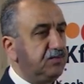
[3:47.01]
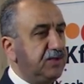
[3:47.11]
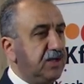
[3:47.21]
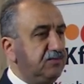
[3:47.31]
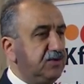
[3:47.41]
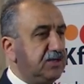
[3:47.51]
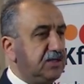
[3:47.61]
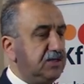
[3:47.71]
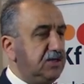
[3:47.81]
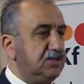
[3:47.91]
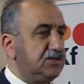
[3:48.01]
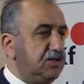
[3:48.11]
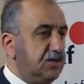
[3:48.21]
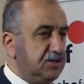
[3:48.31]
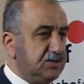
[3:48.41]
then we can
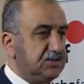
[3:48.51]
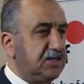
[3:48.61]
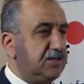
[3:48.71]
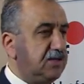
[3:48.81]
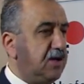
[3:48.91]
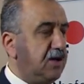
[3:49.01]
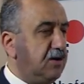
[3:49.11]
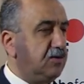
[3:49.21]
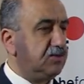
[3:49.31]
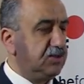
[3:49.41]
easily understand how